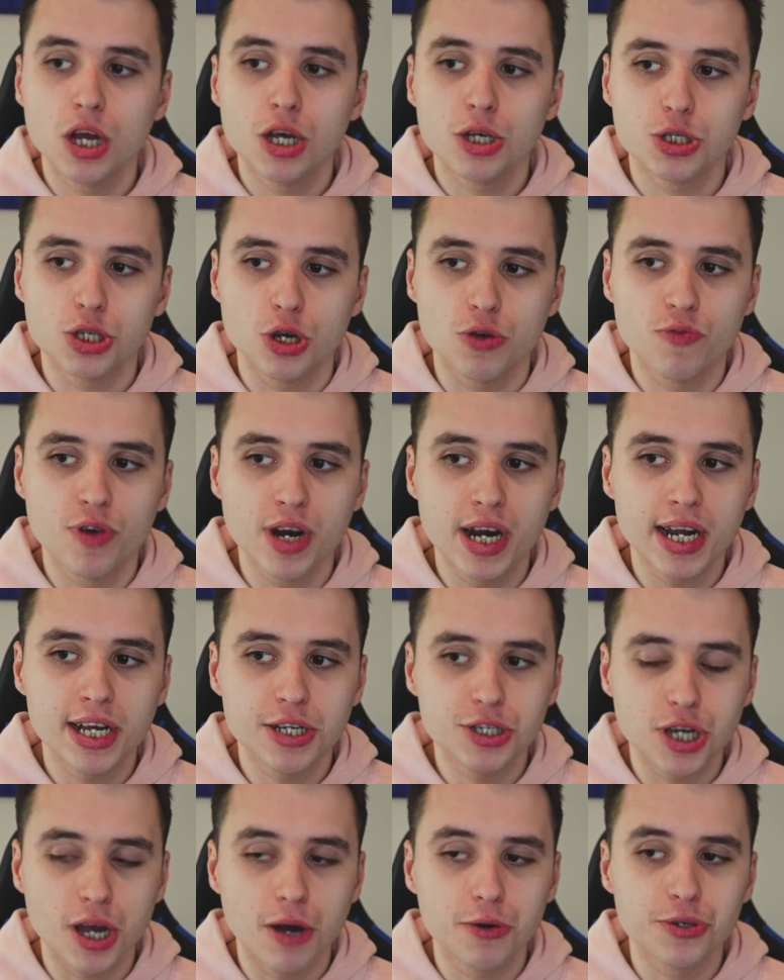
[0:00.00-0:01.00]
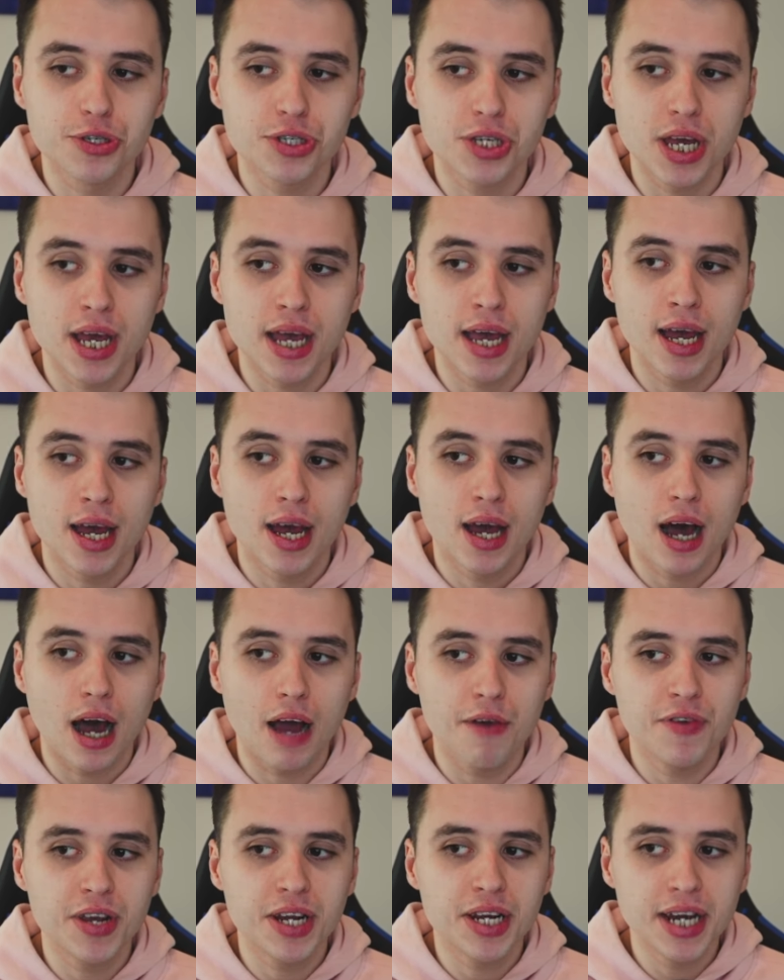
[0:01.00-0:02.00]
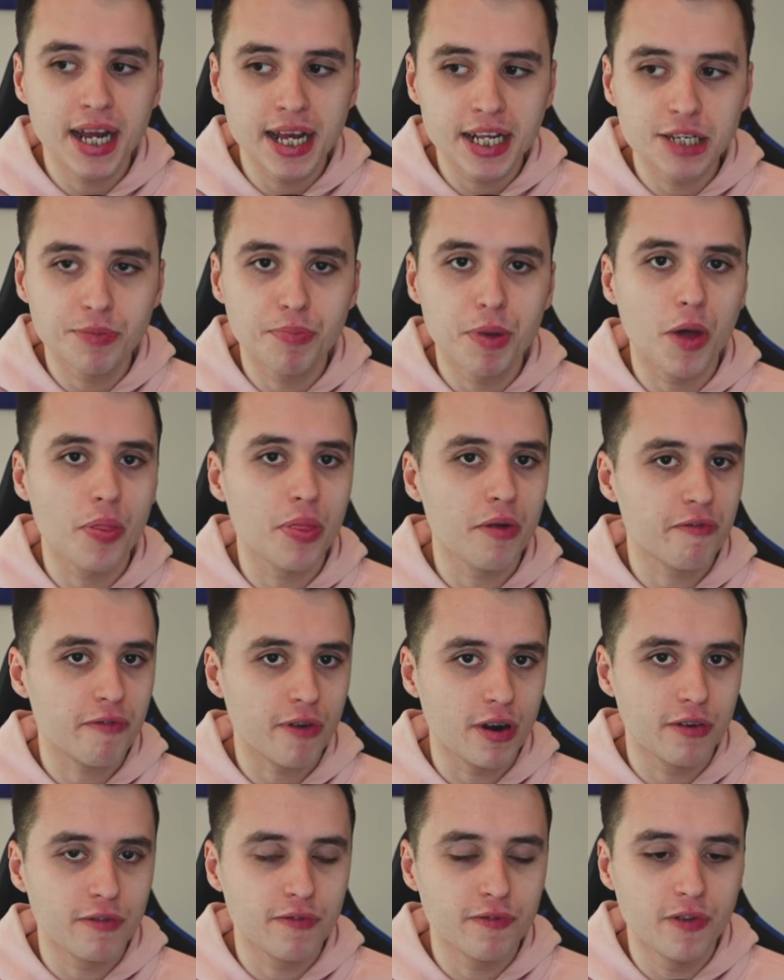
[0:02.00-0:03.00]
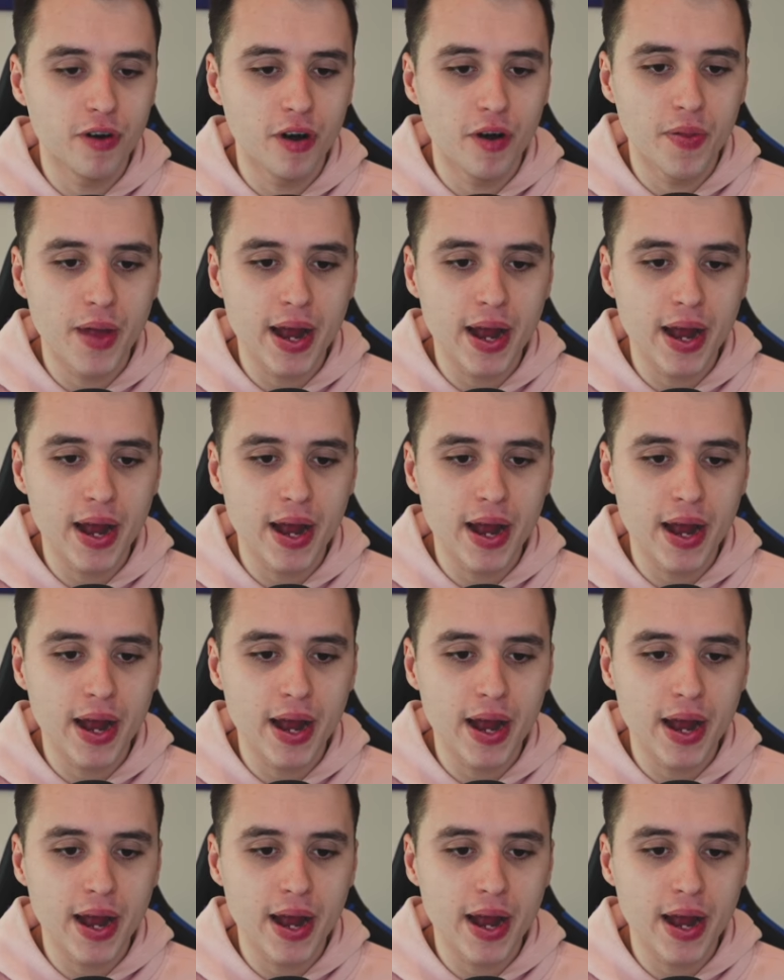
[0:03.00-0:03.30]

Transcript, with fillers: So really, Chelsea, I think, need to be on the front foot.